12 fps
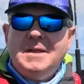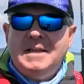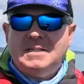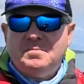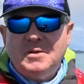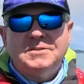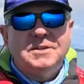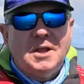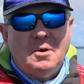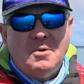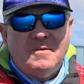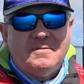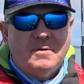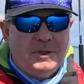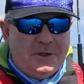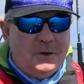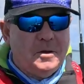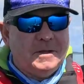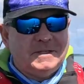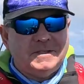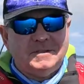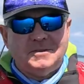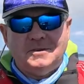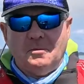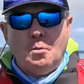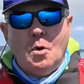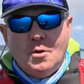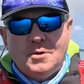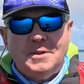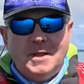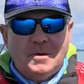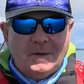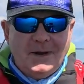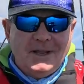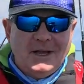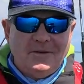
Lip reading: It's supposed to go off really early to sort of warn you that you're running